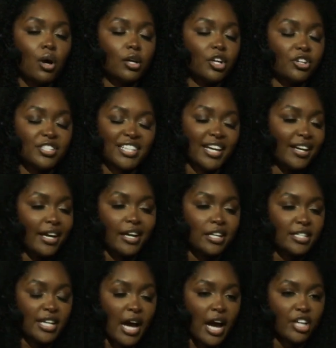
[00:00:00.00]
your skin getting
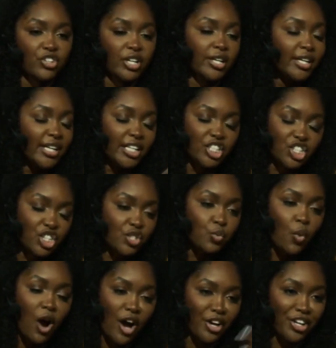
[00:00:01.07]
dehydrated. It's just
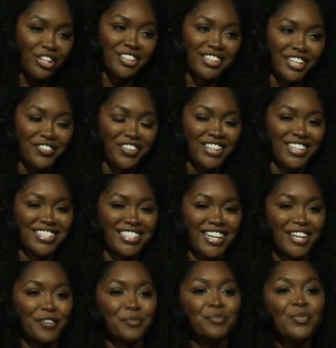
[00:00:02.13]
water leaving the
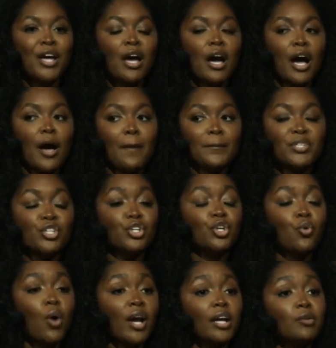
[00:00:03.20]
skin. So
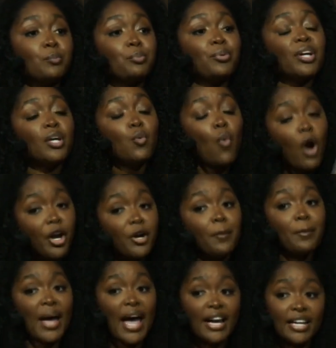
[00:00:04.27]
you want to bring water
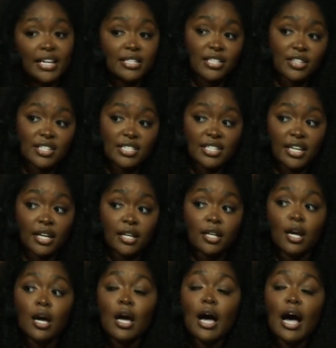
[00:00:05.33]
back into the skin.
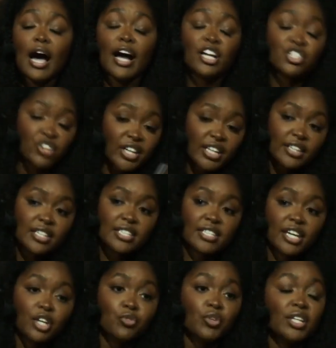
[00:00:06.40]
Hydrating the
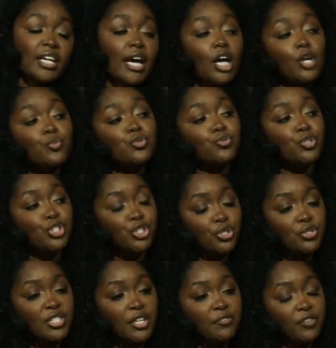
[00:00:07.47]
skin really helps
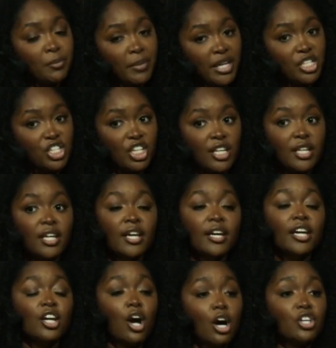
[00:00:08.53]
reduce inflammation.
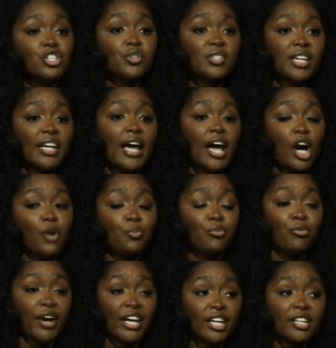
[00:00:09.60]
It also is going to help
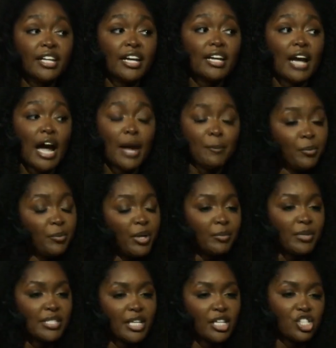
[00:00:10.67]
regulate
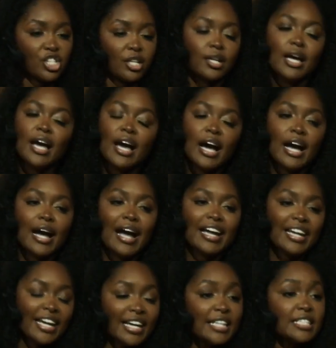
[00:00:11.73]
hyperpigmentation. I
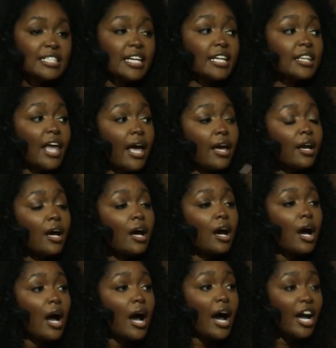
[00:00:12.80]
can't say that
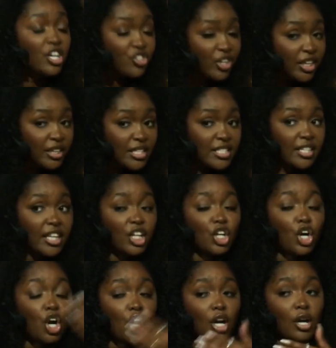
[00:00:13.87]
hydrating the skin
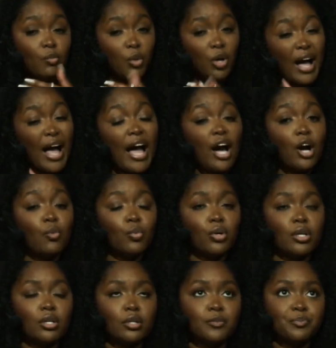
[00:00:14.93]

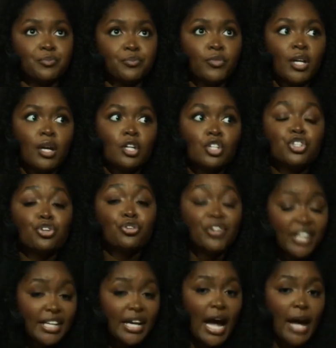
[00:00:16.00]
will
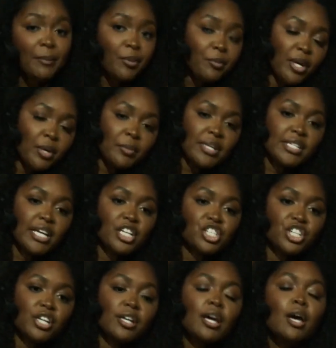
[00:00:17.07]
treat
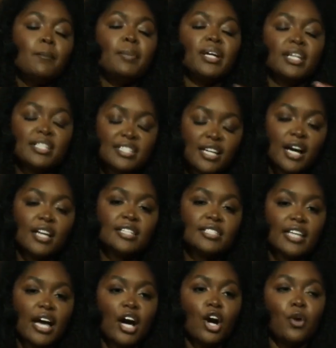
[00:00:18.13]
hyperpigmentation, but it does
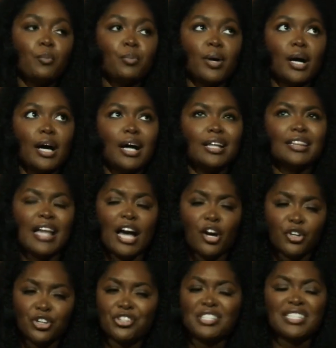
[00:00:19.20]
help allow
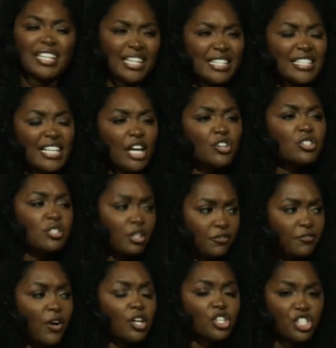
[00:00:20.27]
your skin cells to
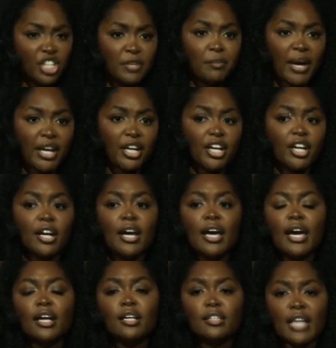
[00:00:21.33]
function better
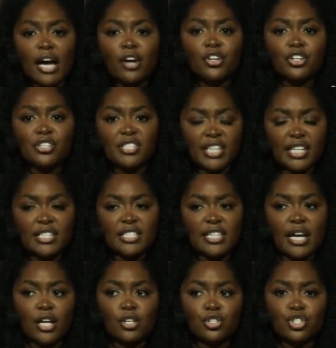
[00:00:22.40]
and allow your skin
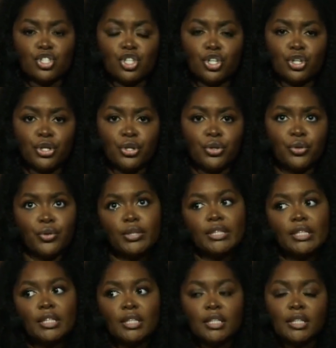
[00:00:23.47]
cells to
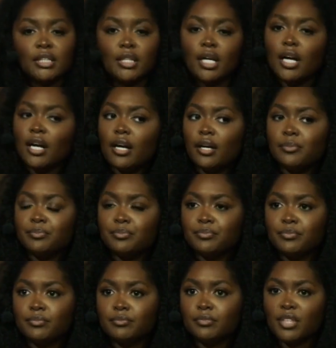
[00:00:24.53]

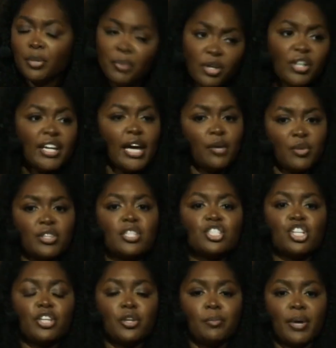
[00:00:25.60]
communicate with
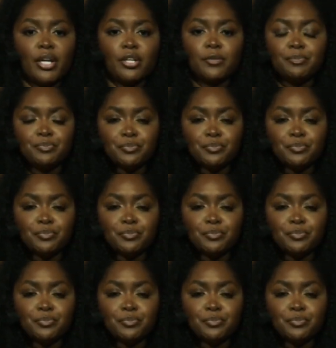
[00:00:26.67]
each other better.